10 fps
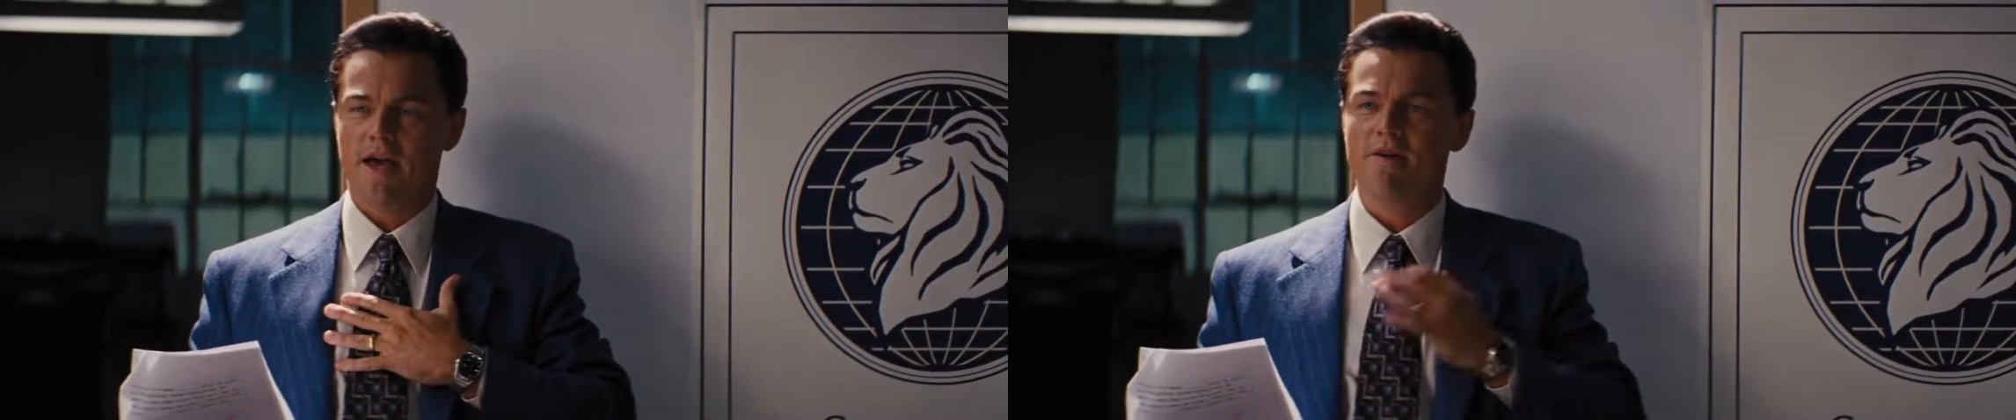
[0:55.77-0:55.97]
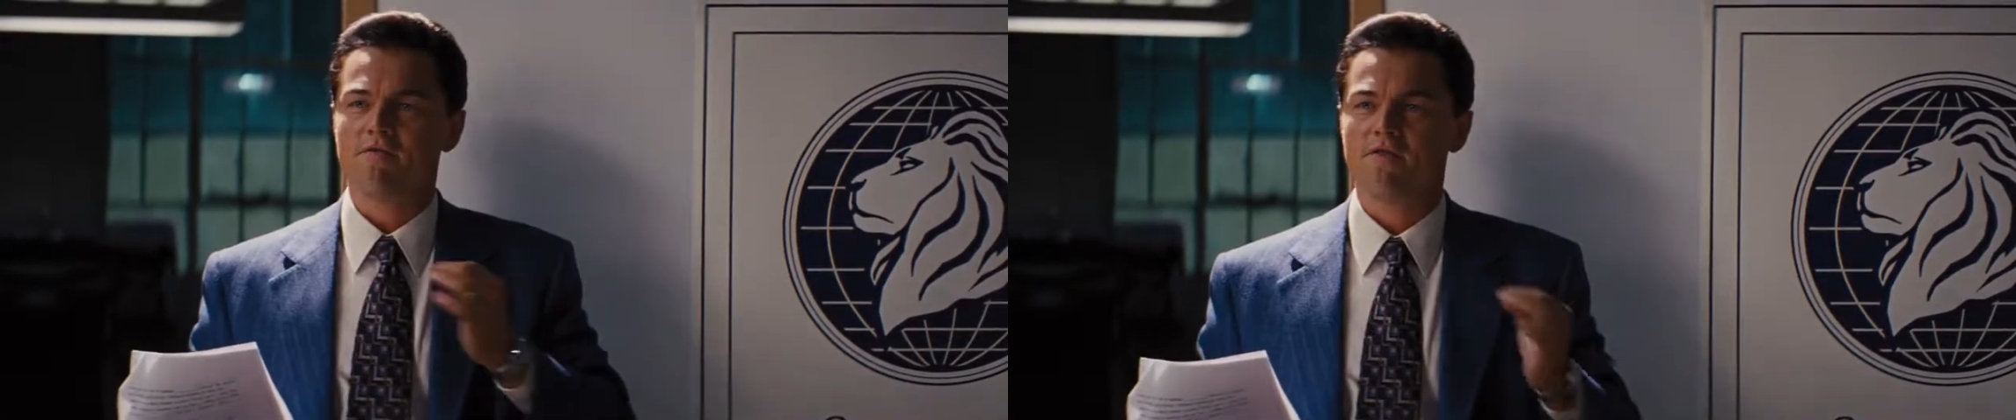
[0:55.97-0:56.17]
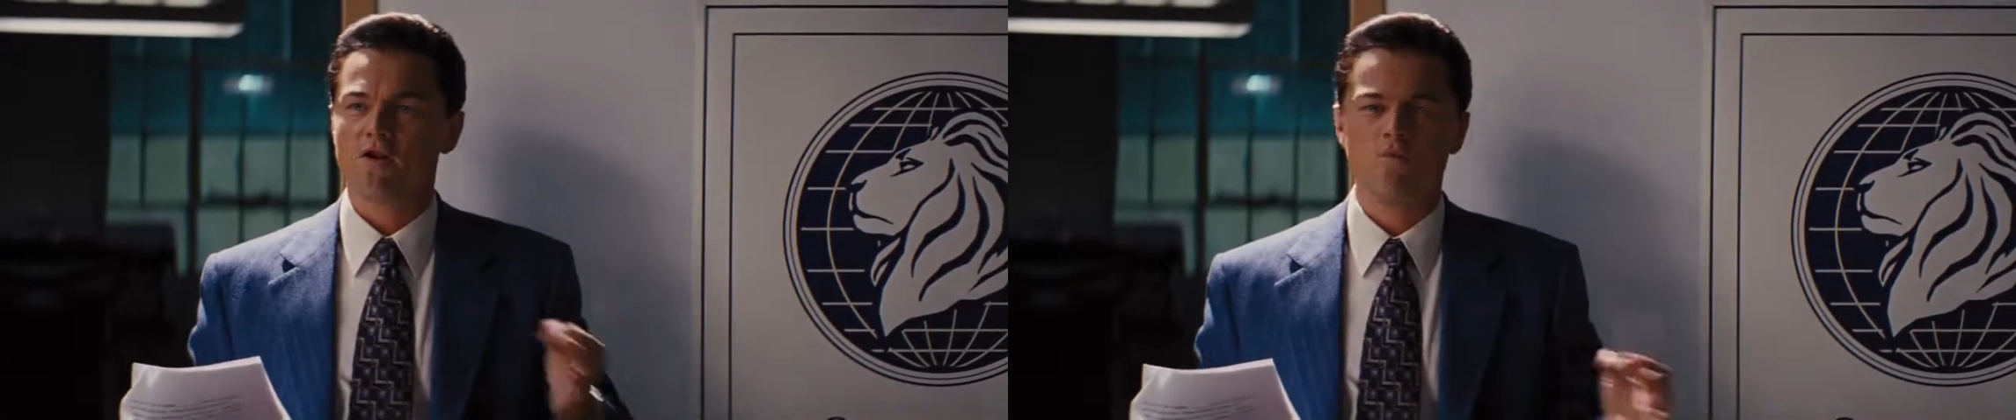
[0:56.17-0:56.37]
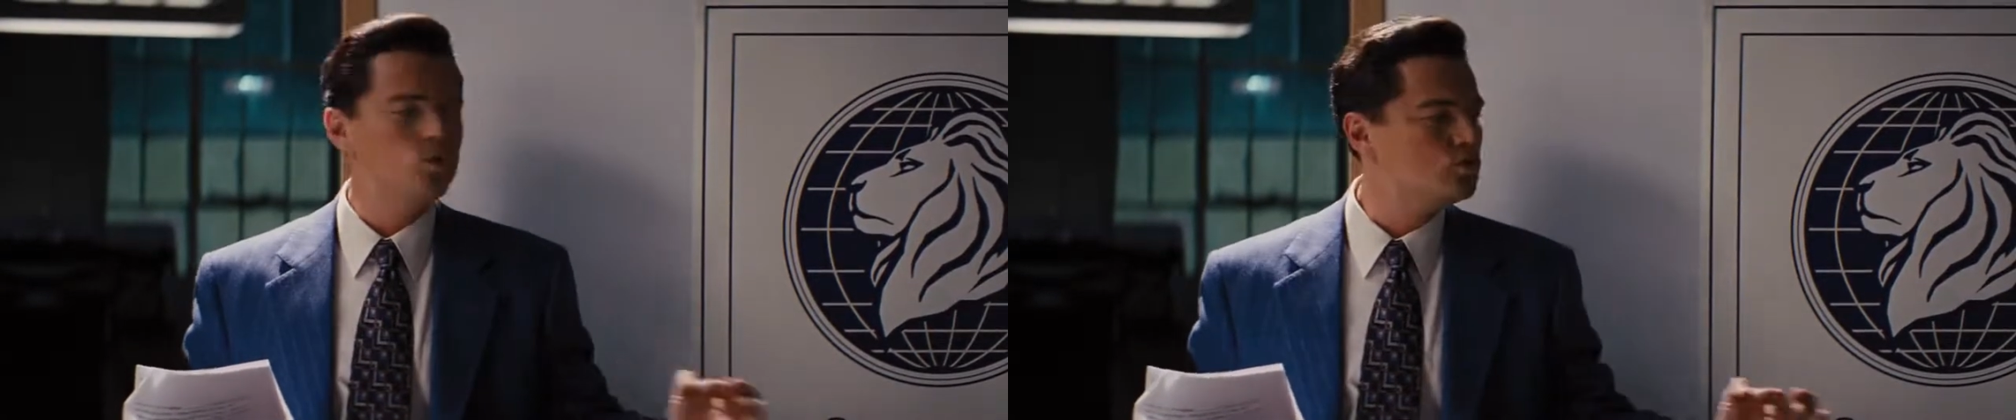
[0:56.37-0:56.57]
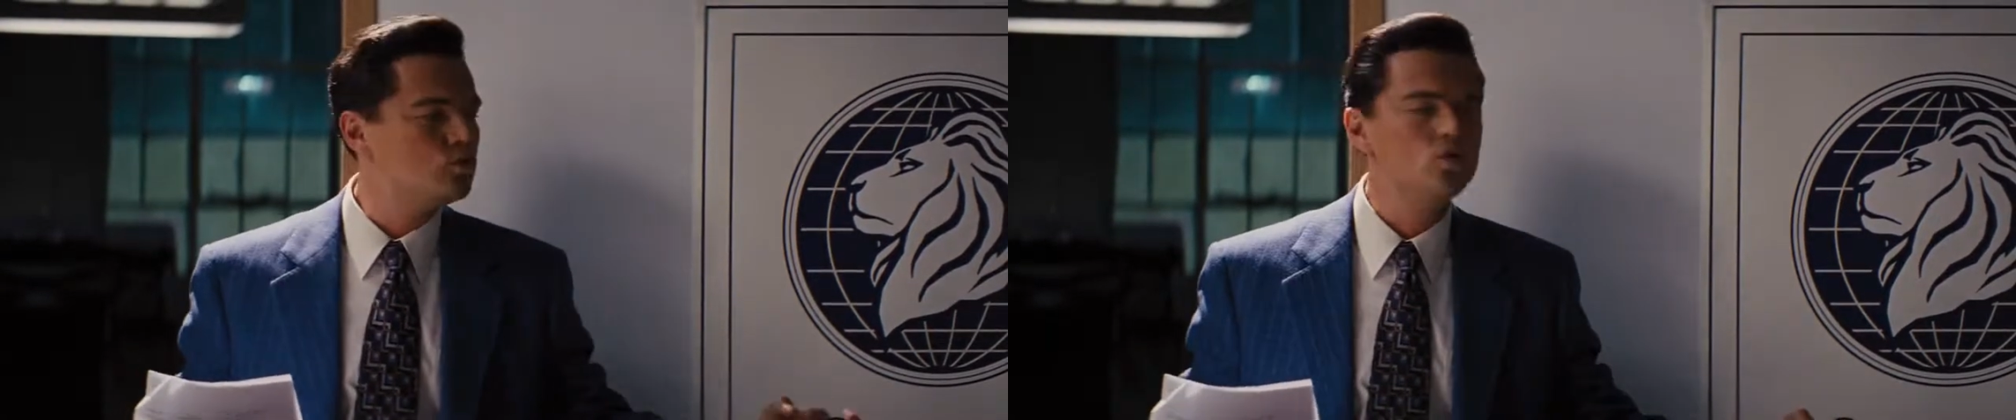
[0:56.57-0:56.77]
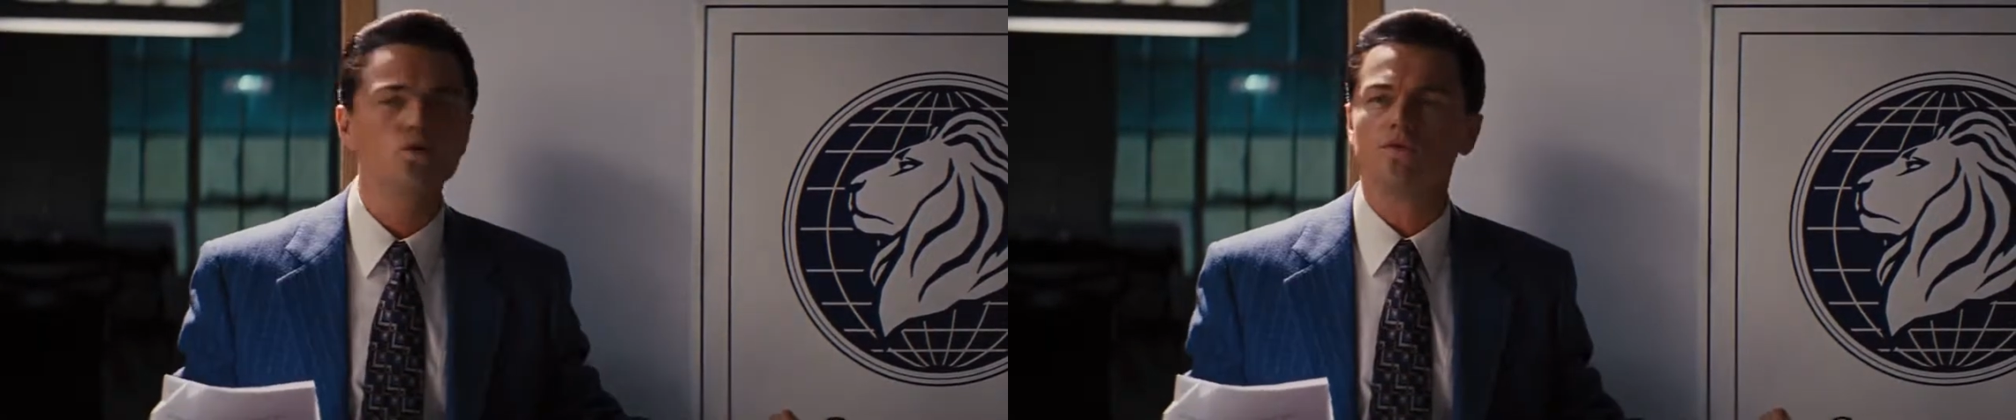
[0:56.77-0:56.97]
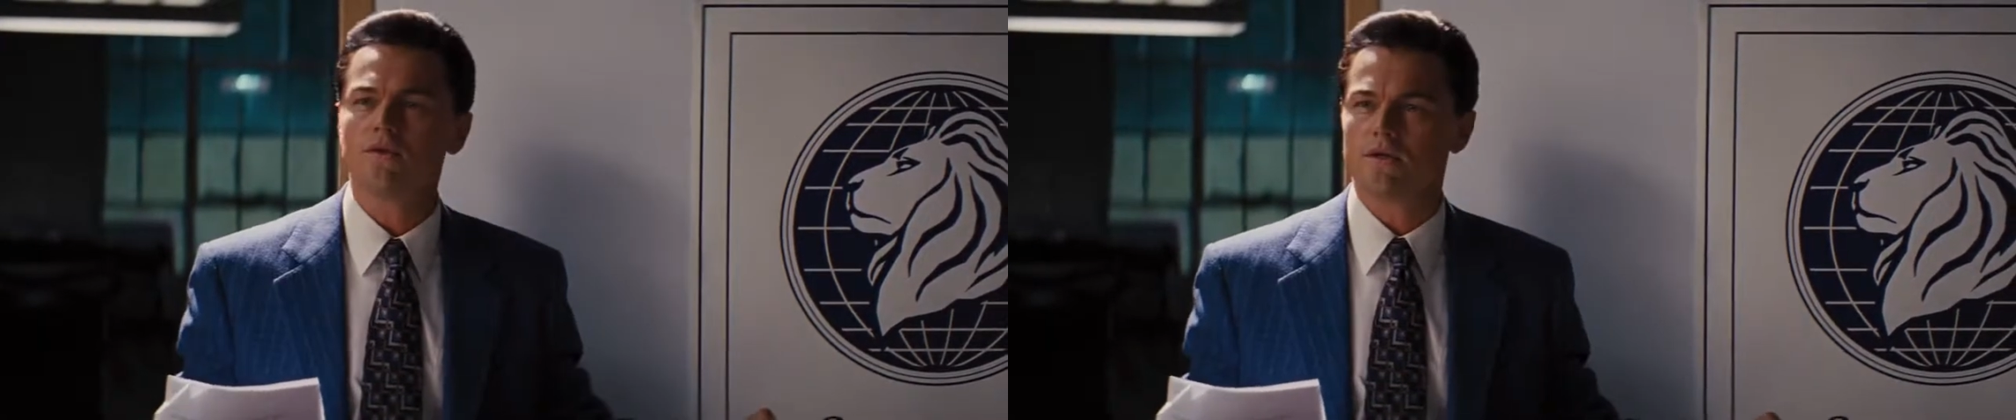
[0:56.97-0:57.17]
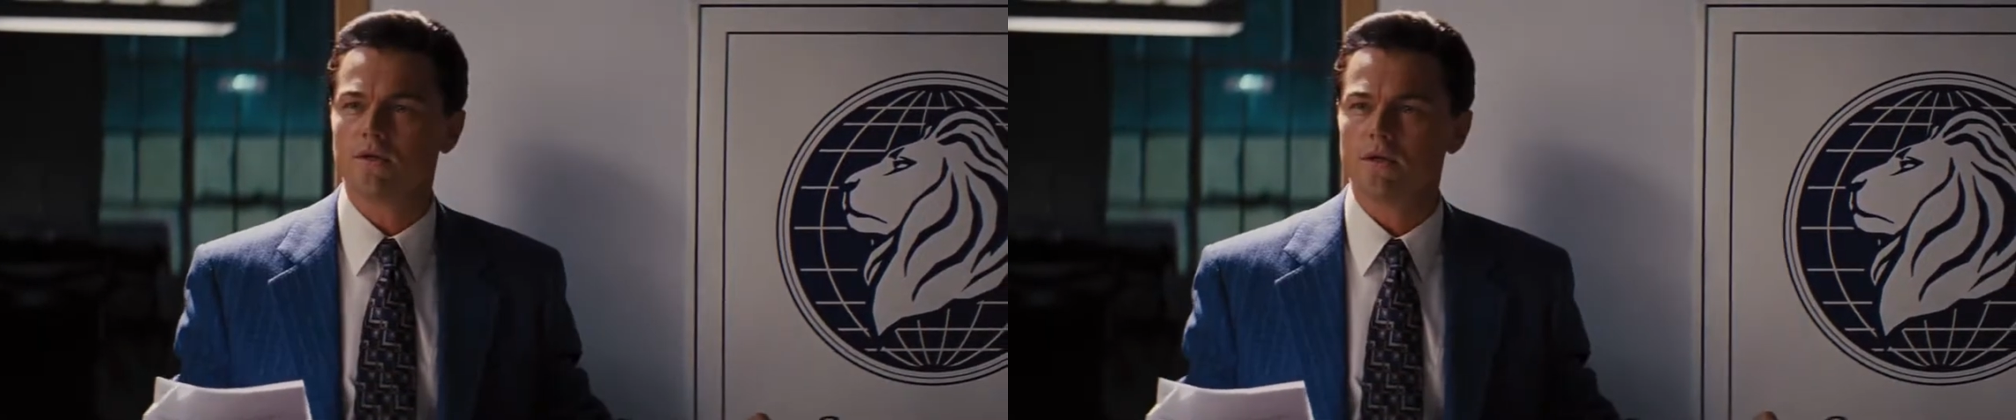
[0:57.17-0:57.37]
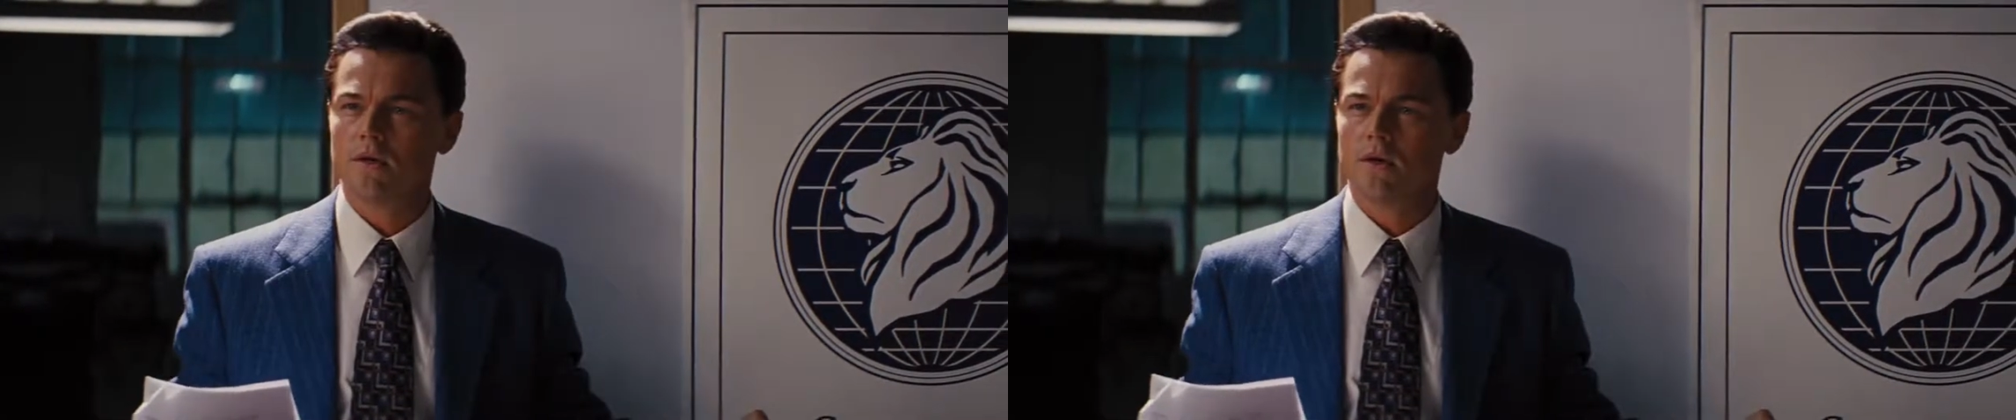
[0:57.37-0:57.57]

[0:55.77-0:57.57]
A firm whose roots